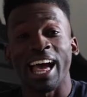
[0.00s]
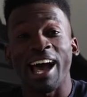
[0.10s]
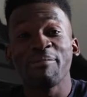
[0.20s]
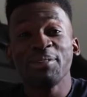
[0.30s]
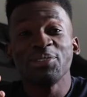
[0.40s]

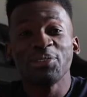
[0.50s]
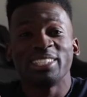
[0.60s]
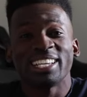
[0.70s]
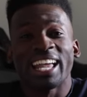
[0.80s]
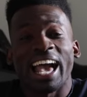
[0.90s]
I've been
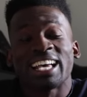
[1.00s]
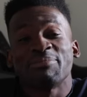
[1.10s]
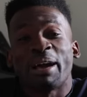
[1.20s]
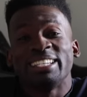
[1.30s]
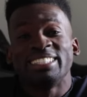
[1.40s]
using it as
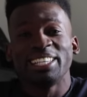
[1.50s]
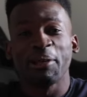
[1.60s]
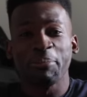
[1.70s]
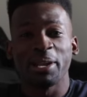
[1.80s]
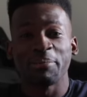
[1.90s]
my
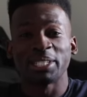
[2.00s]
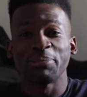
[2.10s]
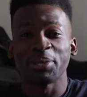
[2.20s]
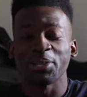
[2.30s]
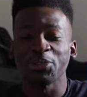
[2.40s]
daily pretty much
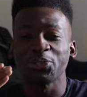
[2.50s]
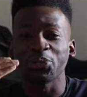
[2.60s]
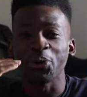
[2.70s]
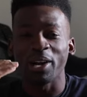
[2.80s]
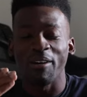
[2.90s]
because it's
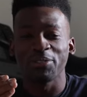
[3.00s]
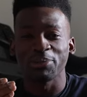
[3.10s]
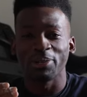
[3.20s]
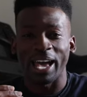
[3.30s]
so comfortable.